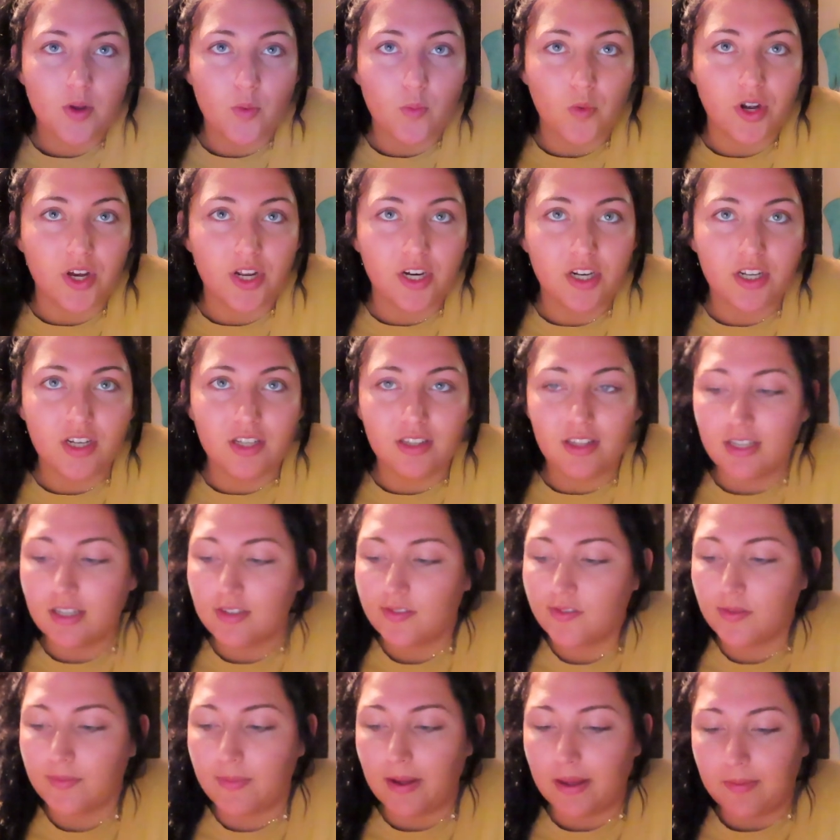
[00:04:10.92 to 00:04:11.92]
We're gonna cook
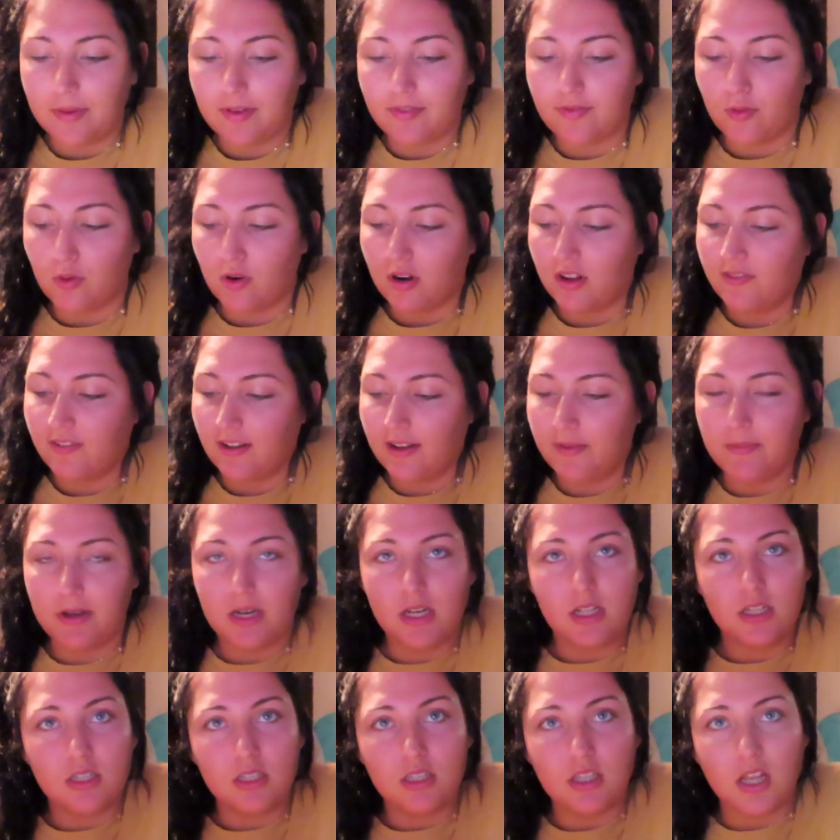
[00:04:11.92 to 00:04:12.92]
these for maybe 45
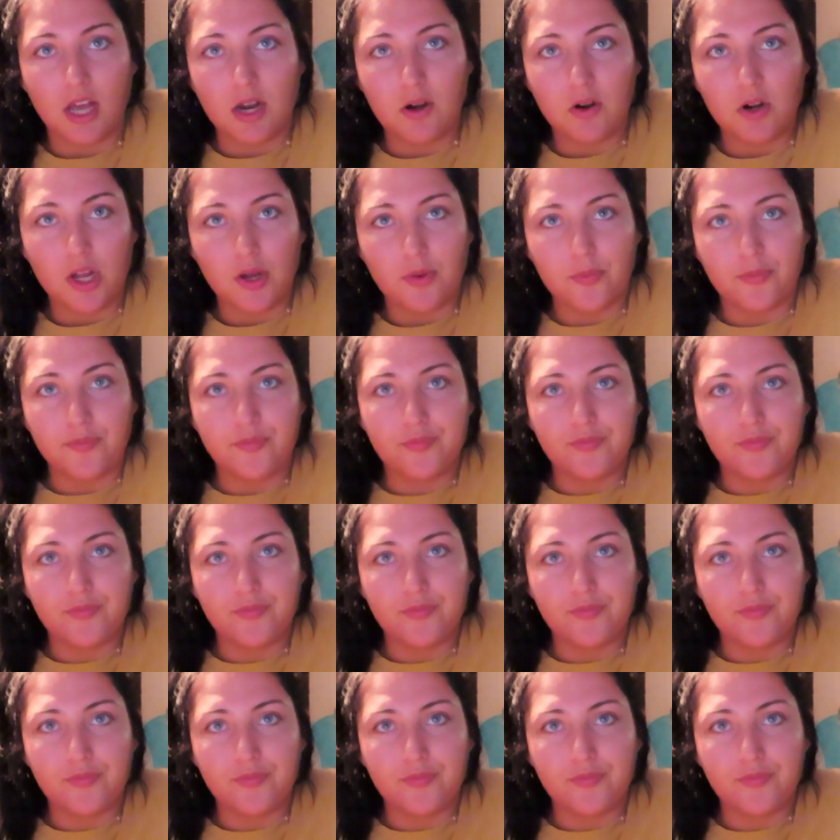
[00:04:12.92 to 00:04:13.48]
minutes. I don't know.